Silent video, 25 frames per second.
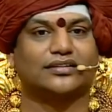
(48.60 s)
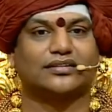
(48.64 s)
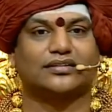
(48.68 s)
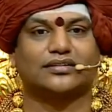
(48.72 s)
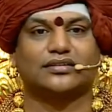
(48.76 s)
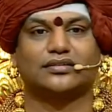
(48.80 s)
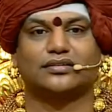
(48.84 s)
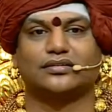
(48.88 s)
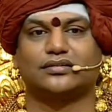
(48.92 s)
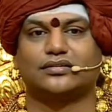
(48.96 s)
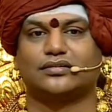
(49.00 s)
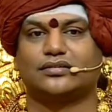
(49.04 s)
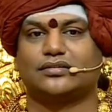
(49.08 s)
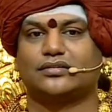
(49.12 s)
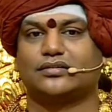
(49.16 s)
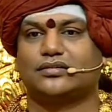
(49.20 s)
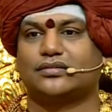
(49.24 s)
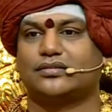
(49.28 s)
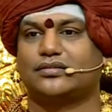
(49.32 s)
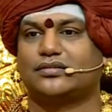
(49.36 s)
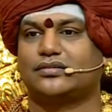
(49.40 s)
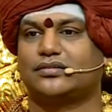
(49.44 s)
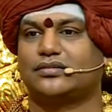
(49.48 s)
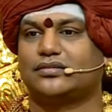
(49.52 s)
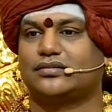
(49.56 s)

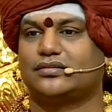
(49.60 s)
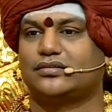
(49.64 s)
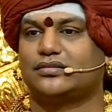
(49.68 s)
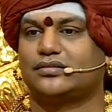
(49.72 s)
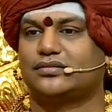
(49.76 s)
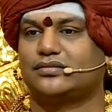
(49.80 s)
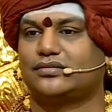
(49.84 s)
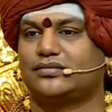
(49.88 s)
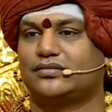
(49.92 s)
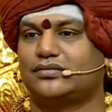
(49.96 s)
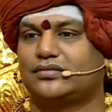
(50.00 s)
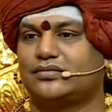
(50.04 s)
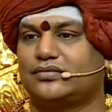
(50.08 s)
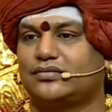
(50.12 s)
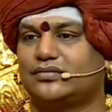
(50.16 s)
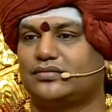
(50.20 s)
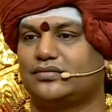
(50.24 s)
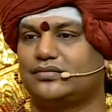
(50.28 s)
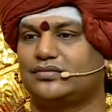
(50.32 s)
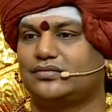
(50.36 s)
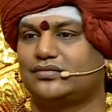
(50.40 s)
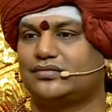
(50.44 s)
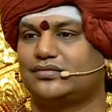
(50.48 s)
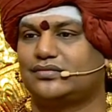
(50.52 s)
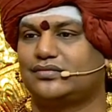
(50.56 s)

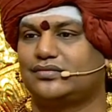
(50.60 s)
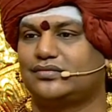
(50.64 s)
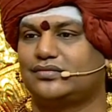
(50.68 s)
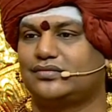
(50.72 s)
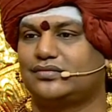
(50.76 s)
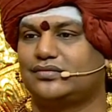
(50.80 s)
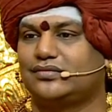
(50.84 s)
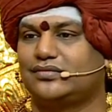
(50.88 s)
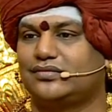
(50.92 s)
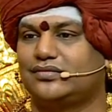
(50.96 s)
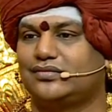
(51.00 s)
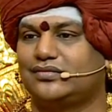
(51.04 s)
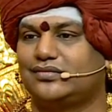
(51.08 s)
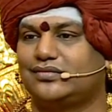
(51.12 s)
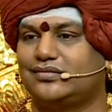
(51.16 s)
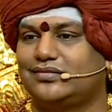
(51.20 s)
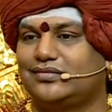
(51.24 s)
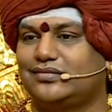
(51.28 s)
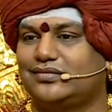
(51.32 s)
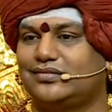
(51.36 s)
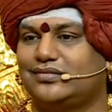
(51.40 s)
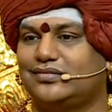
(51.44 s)
(silence)